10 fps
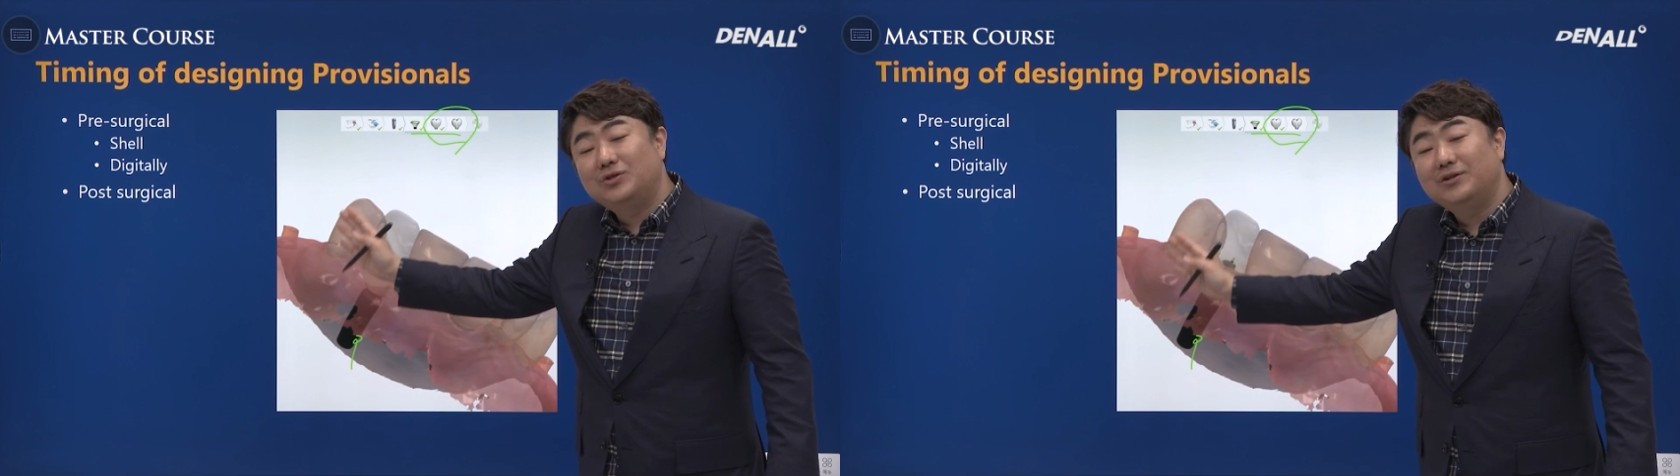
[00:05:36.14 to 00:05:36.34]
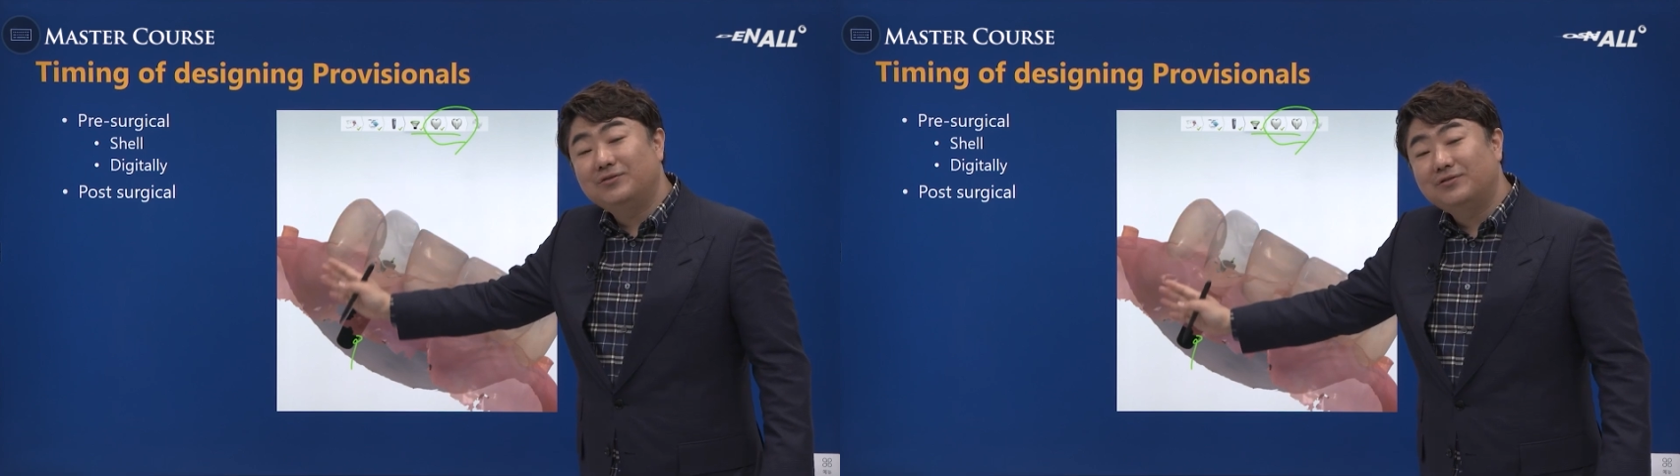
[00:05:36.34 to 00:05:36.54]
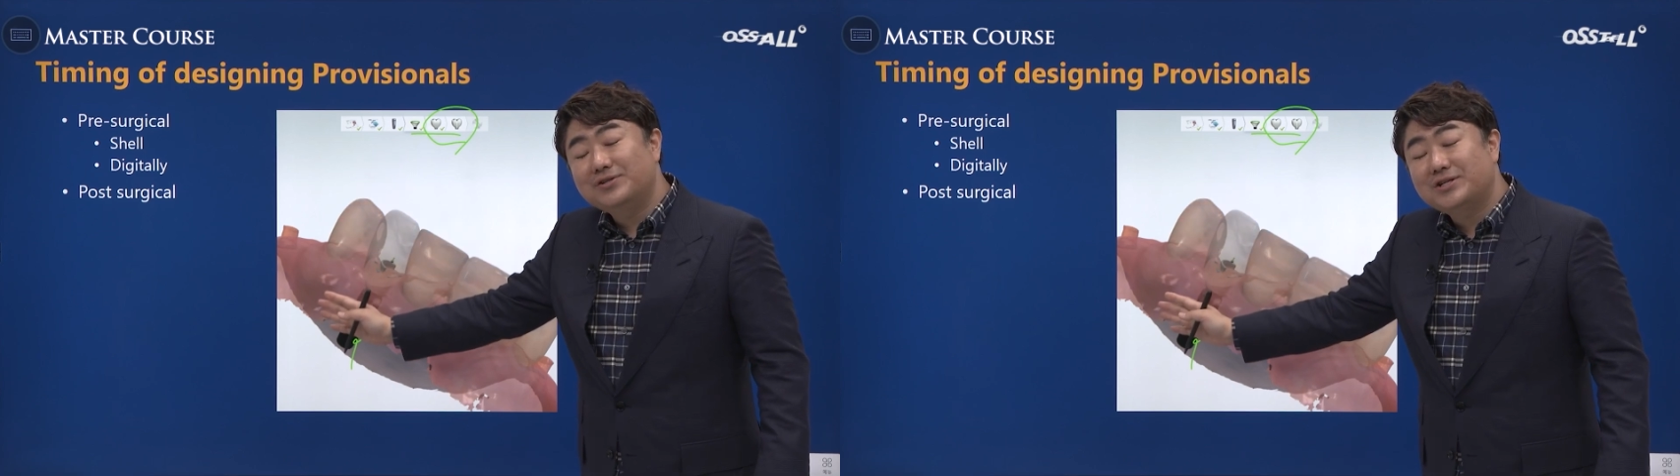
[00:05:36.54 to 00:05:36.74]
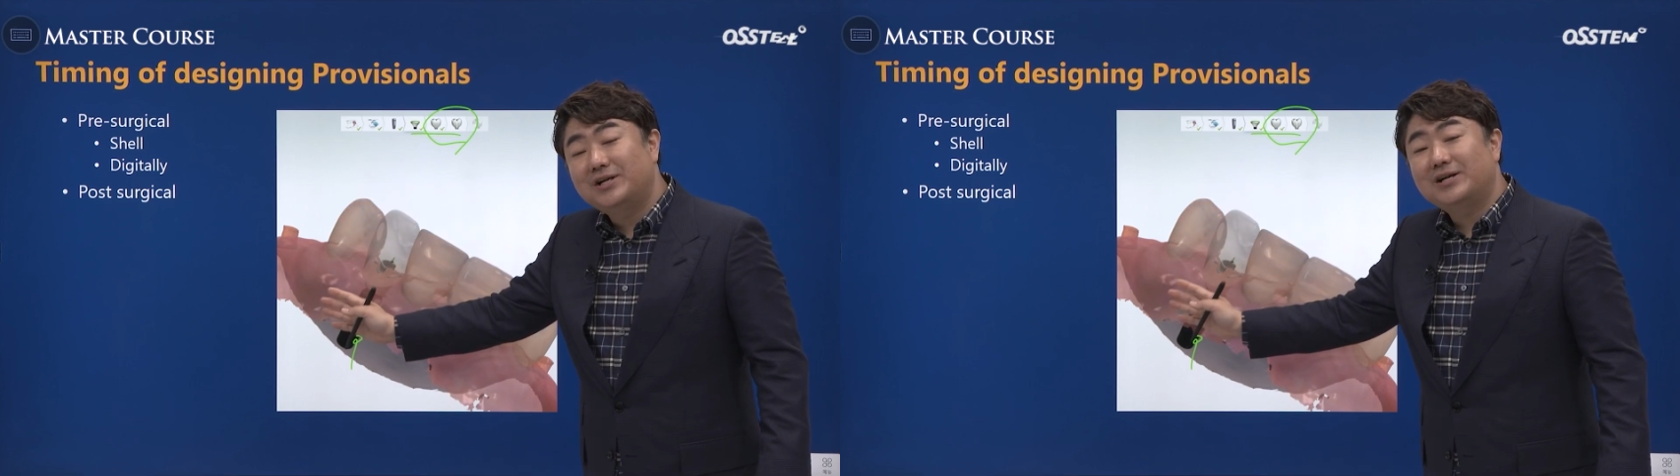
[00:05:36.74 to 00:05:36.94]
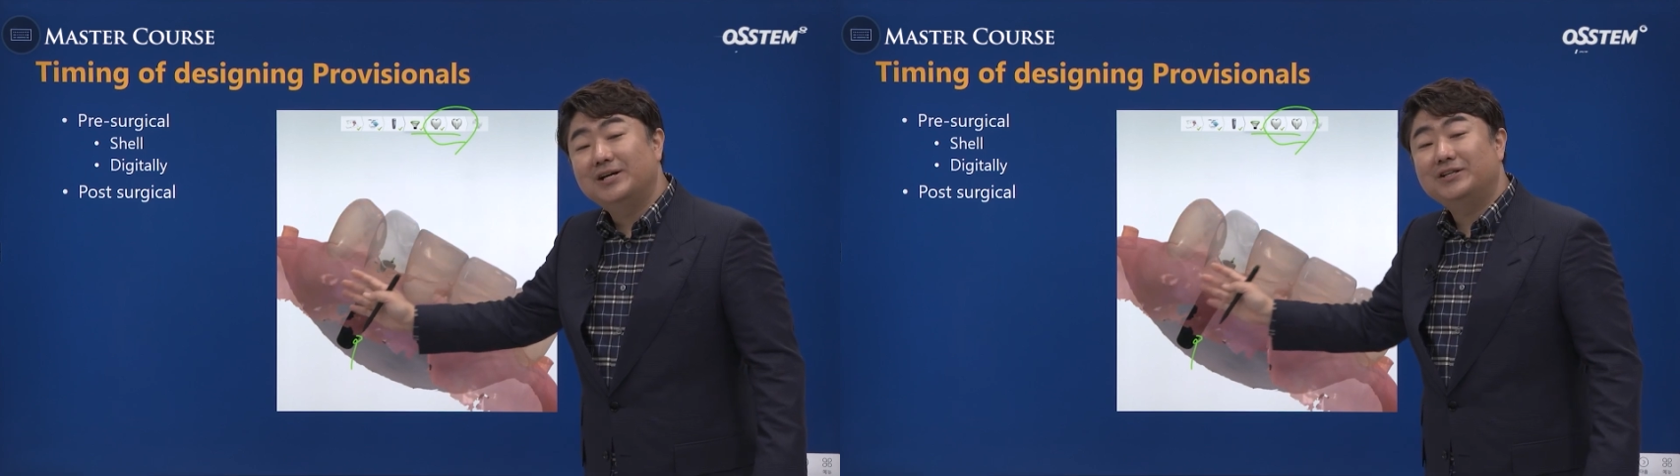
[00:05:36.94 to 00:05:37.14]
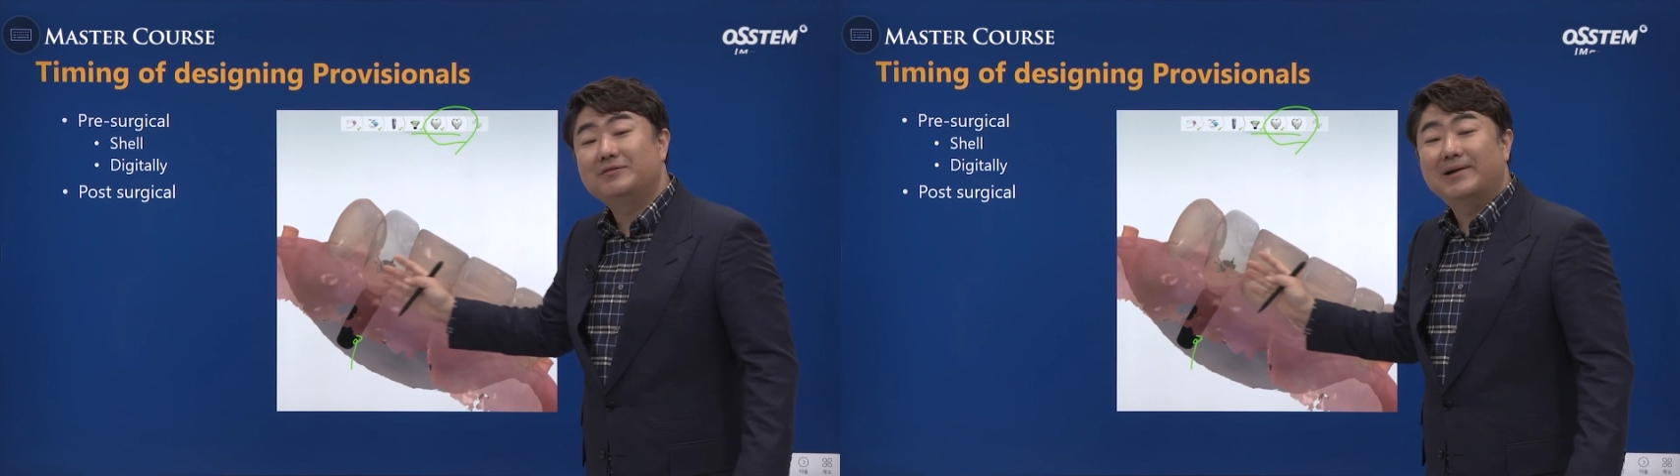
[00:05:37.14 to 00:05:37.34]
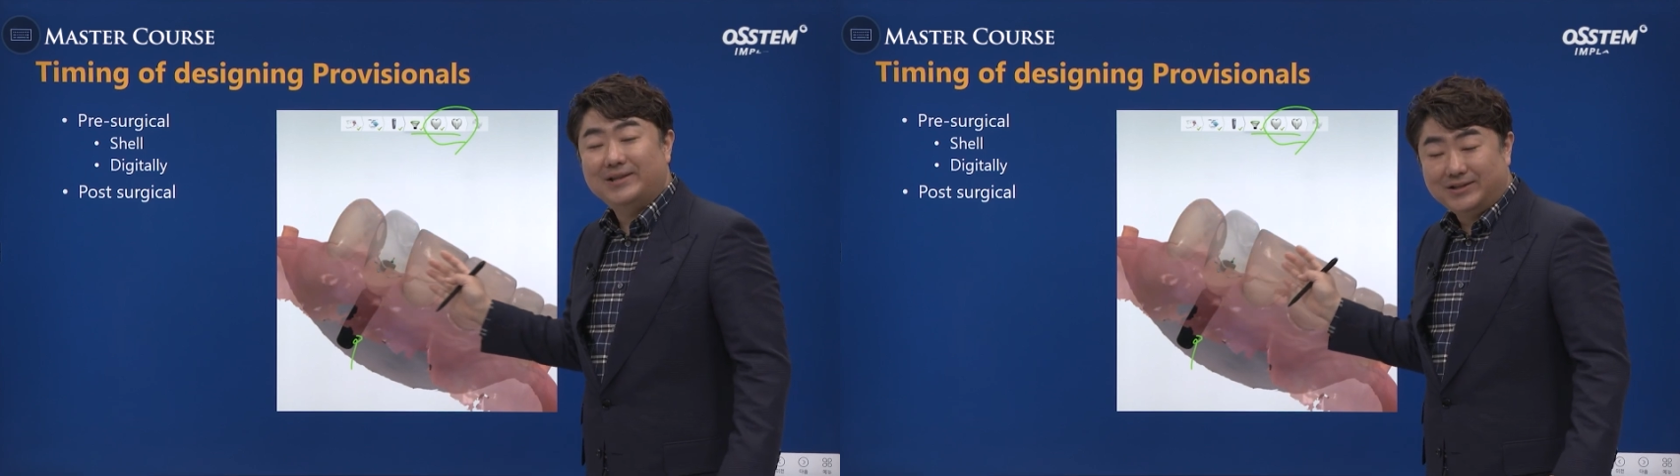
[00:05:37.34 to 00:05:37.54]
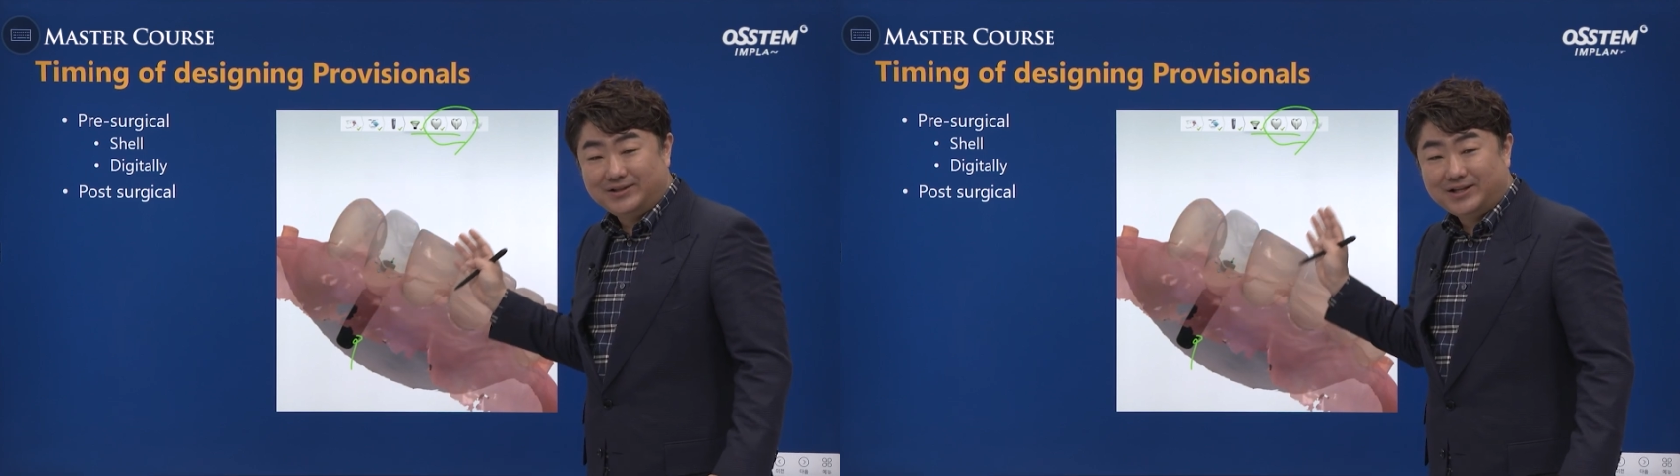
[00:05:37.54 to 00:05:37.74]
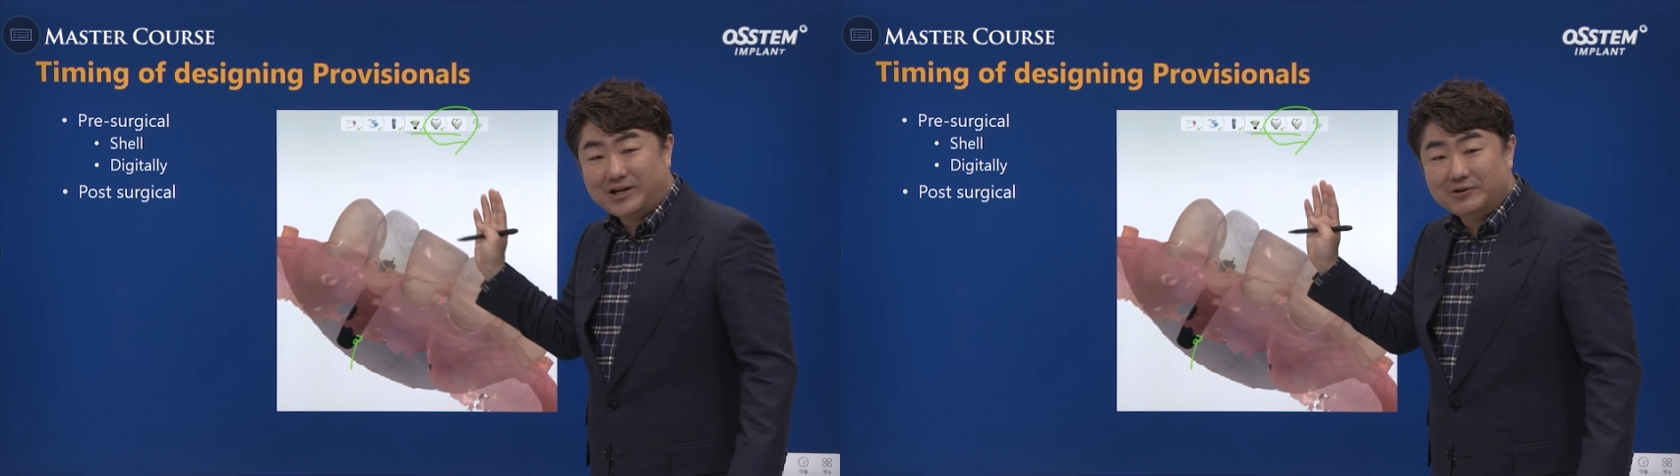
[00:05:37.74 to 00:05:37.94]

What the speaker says: You can make a surgical guide